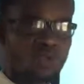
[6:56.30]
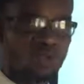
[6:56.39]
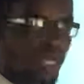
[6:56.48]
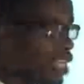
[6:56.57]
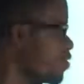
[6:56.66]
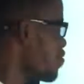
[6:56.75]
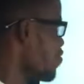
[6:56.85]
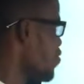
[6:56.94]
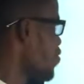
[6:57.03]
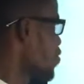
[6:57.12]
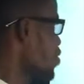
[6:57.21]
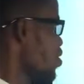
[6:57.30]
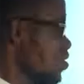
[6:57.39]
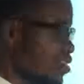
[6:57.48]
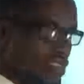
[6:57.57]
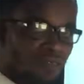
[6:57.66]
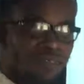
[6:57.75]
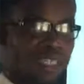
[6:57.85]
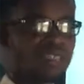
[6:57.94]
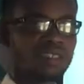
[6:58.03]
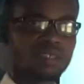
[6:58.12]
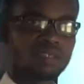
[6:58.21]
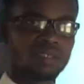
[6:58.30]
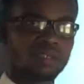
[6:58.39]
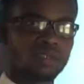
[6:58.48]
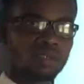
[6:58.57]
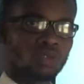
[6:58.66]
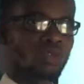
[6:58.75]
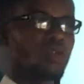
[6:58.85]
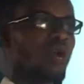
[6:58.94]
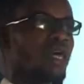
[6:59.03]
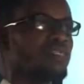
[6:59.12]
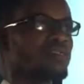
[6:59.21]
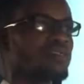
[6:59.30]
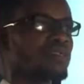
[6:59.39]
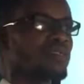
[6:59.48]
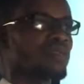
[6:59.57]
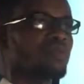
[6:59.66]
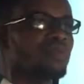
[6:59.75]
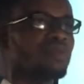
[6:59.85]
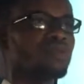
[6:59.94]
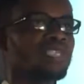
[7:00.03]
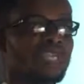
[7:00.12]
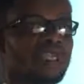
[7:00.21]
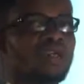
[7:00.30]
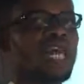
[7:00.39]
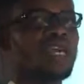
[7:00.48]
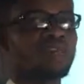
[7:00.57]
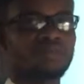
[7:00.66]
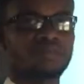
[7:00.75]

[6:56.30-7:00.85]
to live safely. So no one is supposed to take your life.